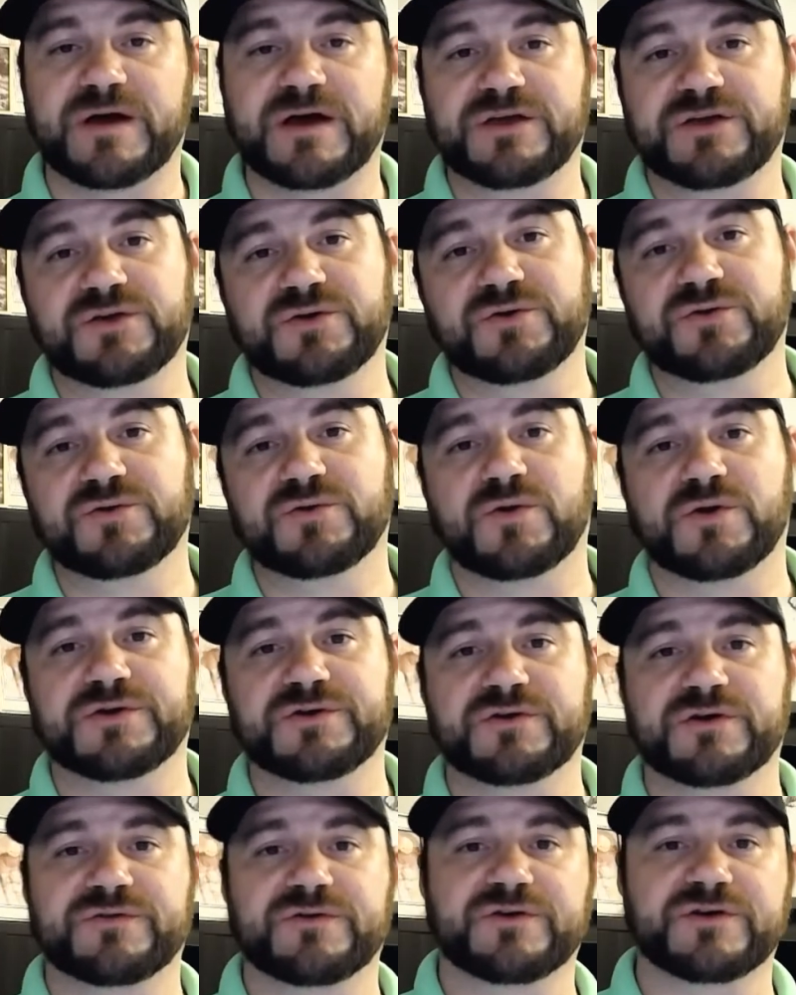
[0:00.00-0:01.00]
you or
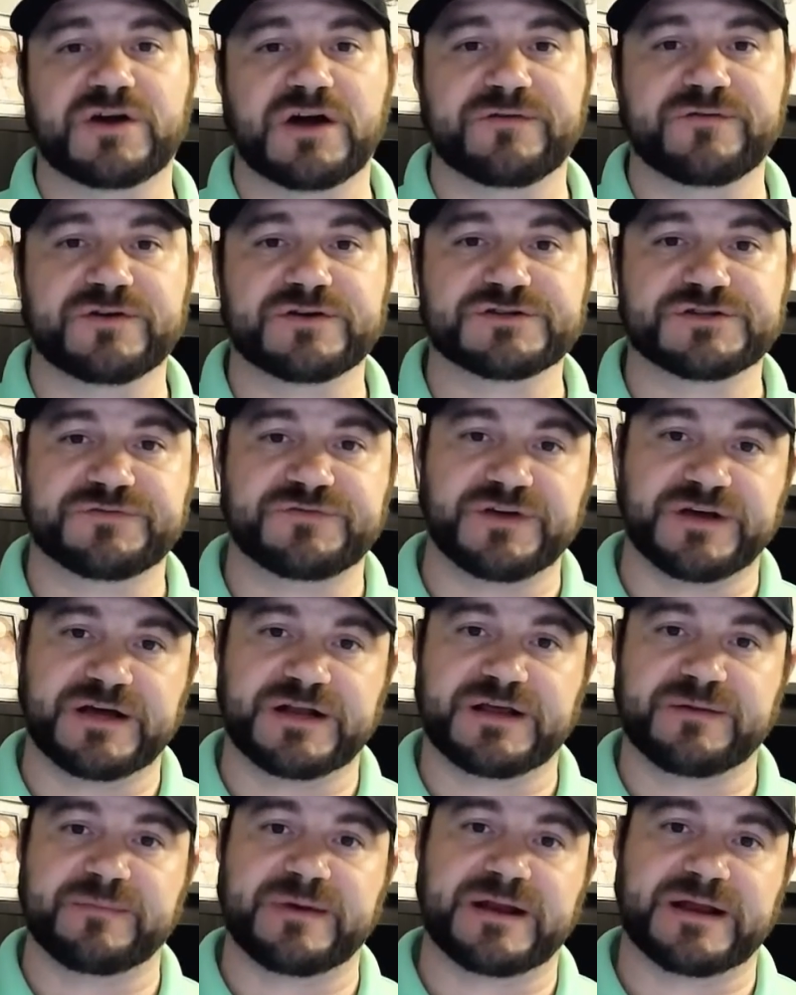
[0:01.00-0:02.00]
your other coverage if you
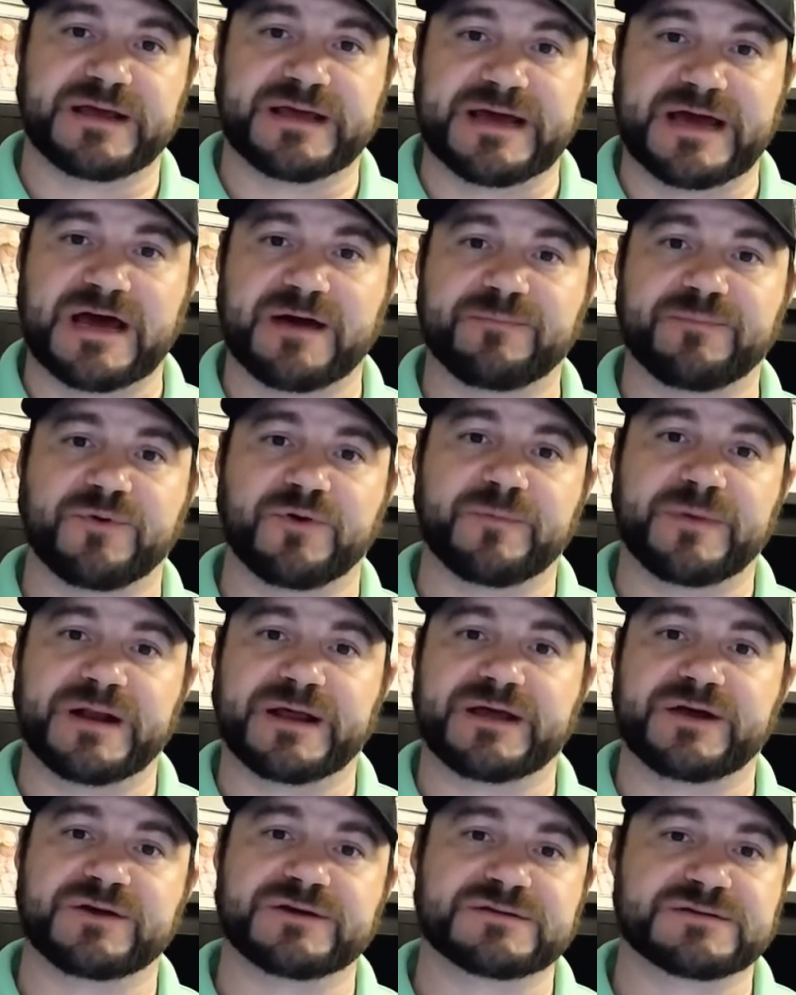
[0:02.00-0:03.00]
get a Medigap or
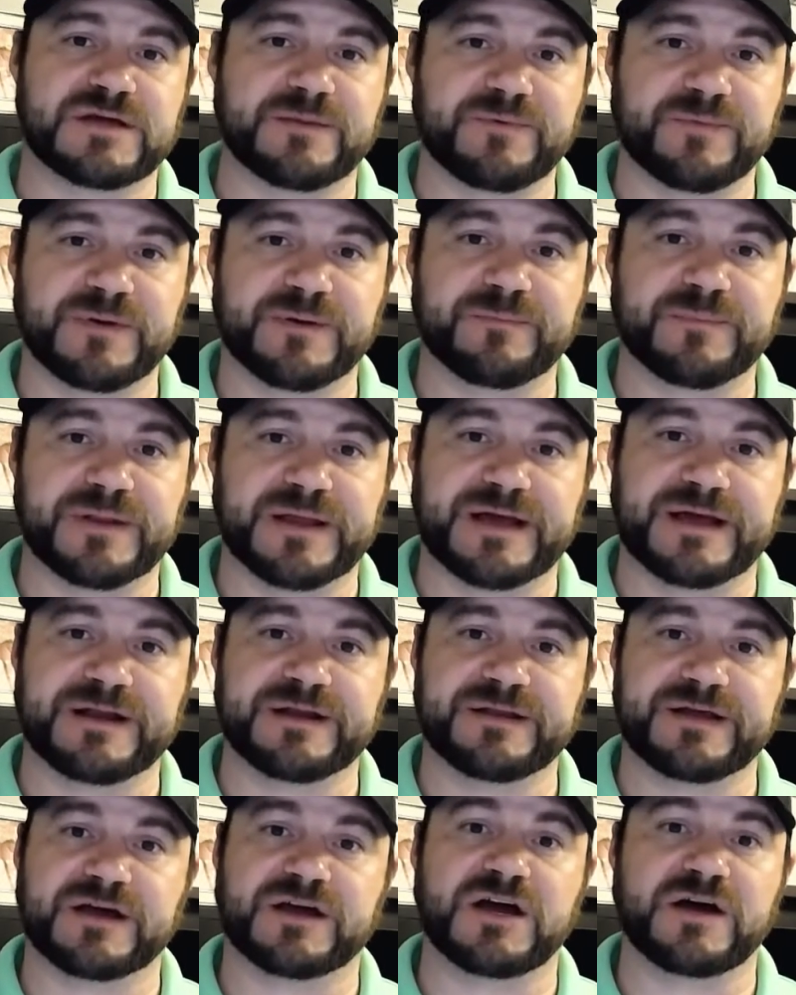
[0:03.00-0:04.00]
Medicare supplement
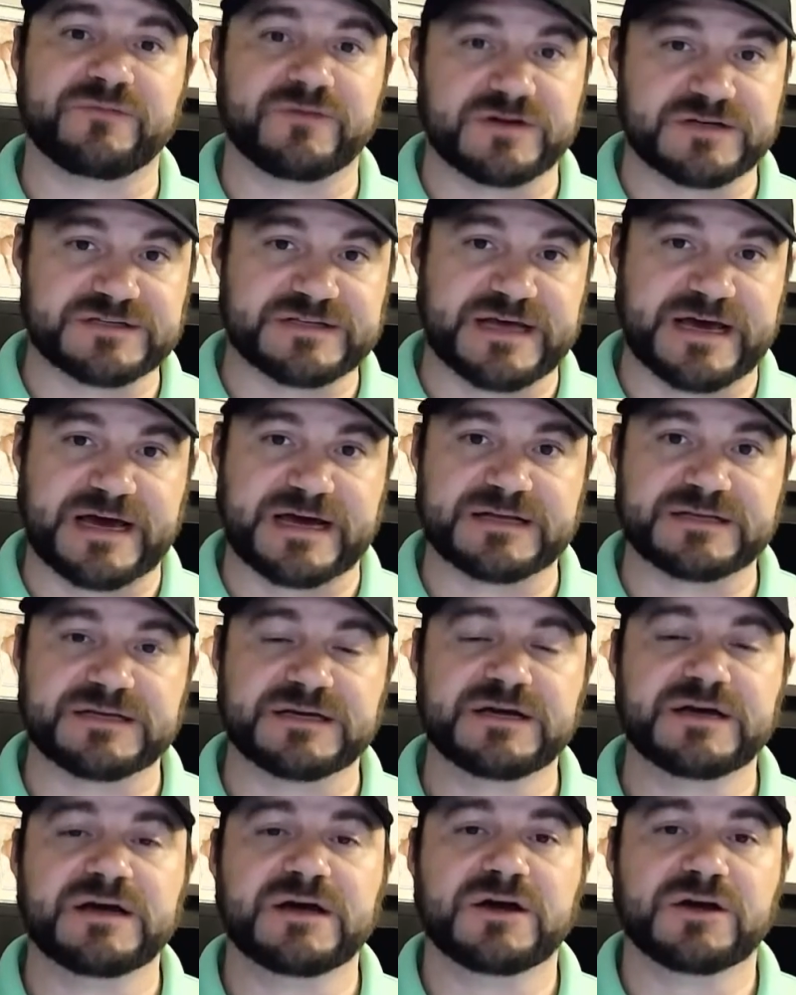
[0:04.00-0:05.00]
plan that covers that
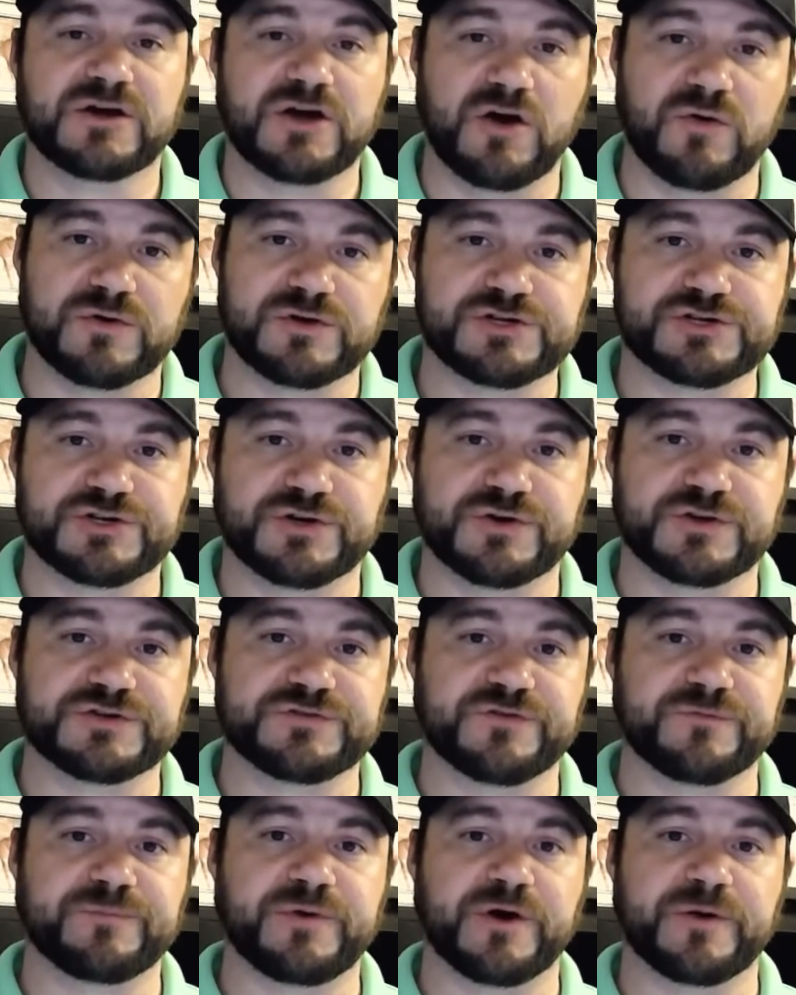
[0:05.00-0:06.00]
co-insurance
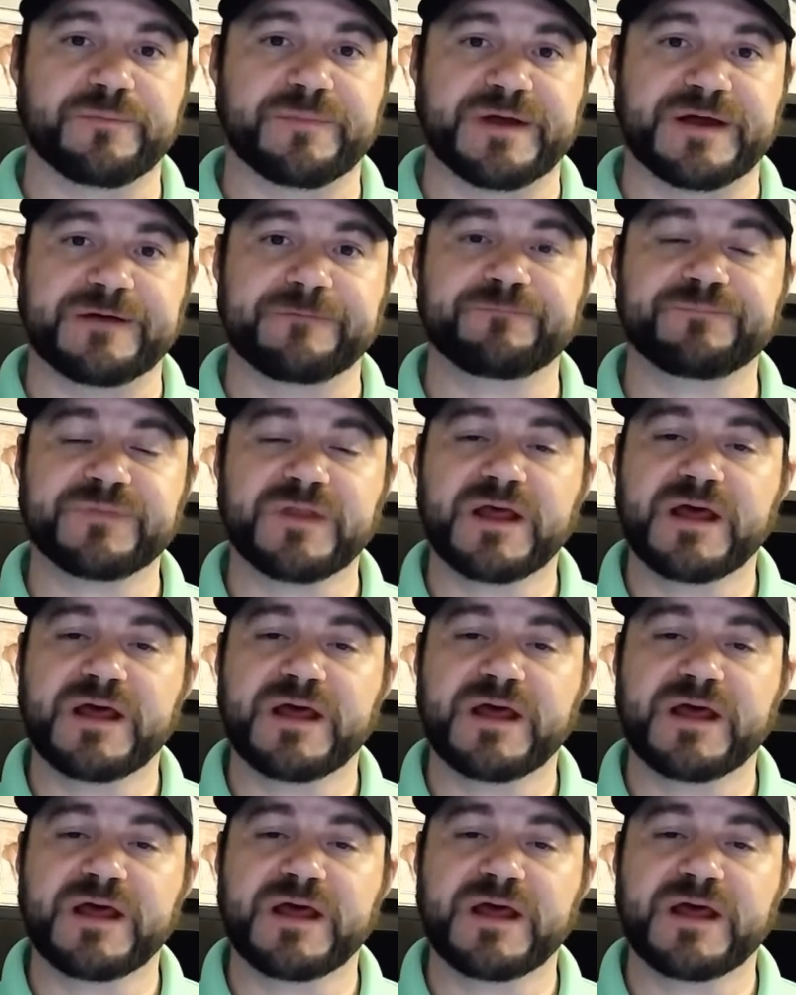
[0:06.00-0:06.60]
from Part B.